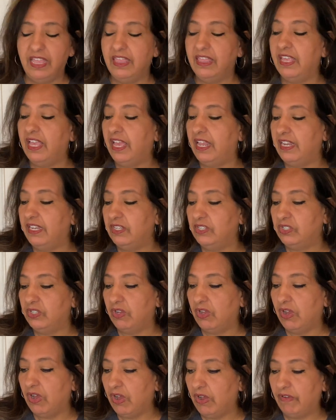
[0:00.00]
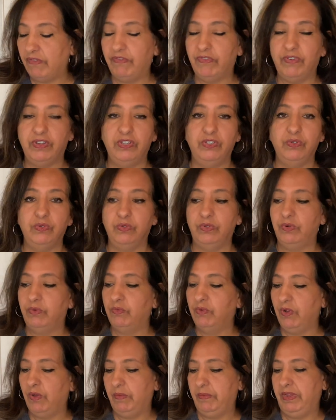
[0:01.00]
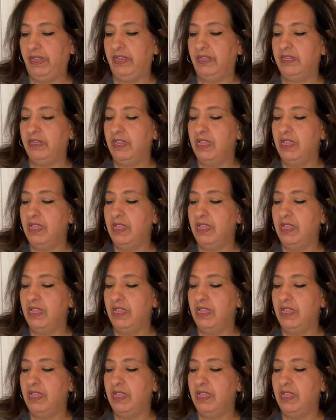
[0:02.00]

that is offering dual enrollment.